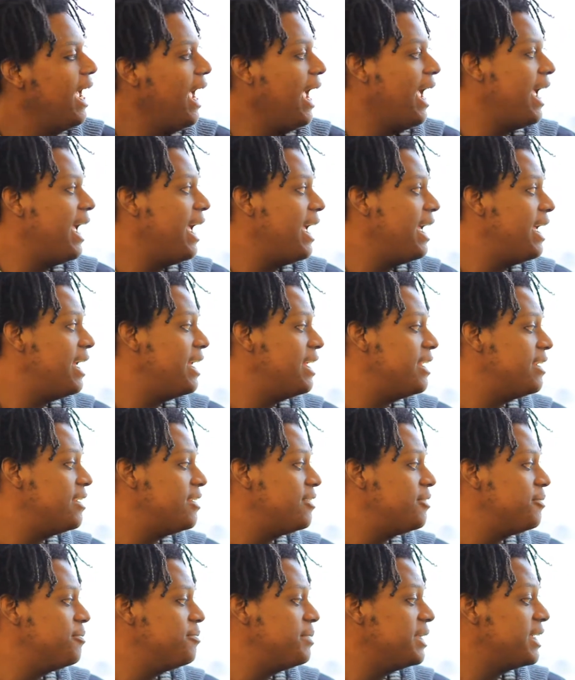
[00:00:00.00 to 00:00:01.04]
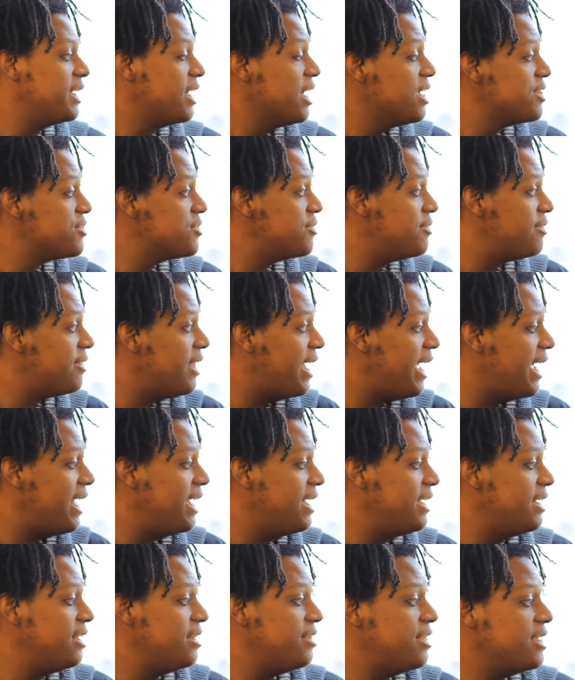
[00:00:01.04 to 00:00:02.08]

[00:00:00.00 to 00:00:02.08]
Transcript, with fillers: Mm-hmm. And because of that,